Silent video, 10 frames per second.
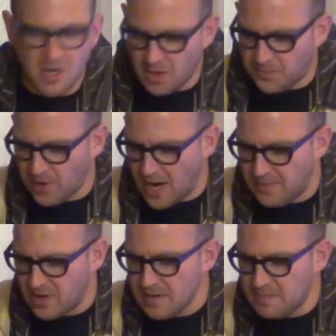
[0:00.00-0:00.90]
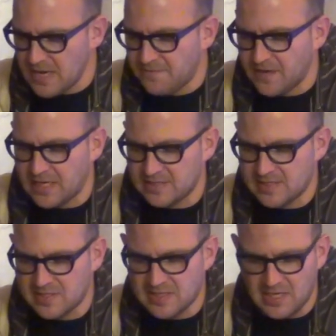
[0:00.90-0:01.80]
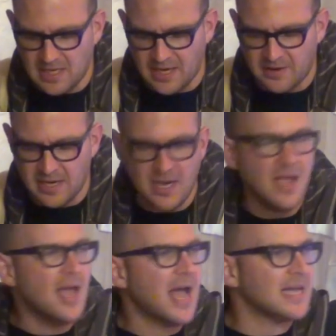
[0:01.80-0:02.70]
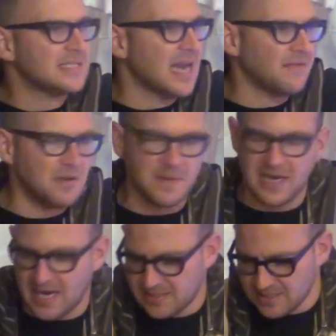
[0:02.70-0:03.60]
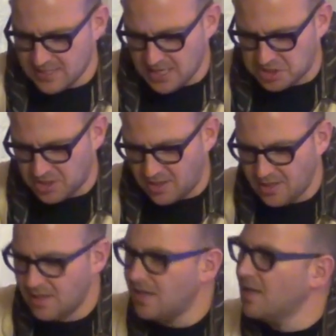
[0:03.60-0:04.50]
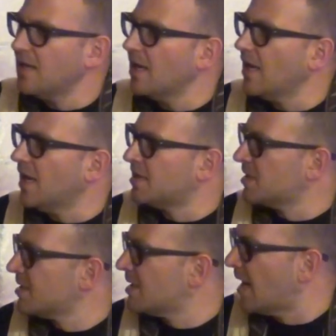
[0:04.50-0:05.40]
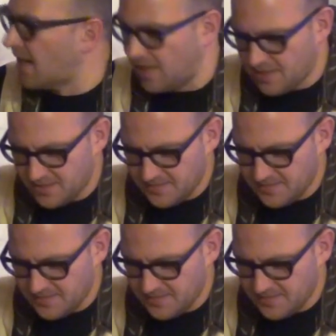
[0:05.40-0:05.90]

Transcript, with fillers: Her primary beef against the singularity has never been existential. It's aesthetic.